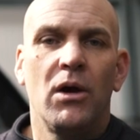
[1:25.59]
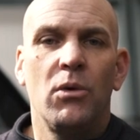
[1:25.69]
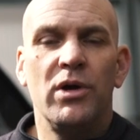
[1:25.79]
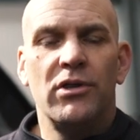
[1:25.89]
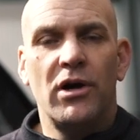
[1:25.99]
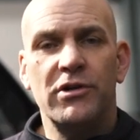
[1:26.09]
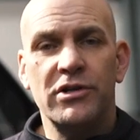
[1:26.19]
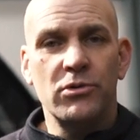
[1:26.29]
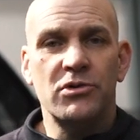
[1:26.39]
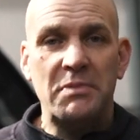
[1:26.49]
With our
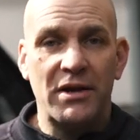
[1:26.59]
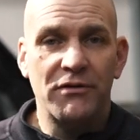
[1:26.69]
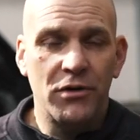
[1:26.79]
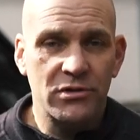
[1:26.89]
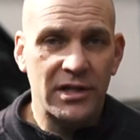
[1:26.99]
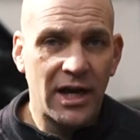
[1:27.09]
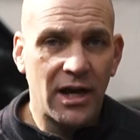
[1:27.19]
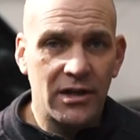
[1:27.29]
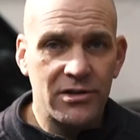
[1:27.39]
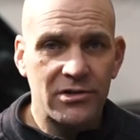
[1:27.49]
exhaust manifolds and
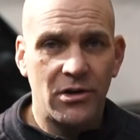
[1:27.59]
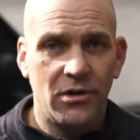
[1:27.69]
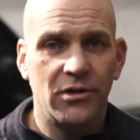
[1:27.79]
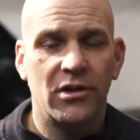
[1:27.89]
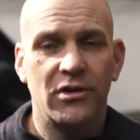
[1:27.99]
catalysts on,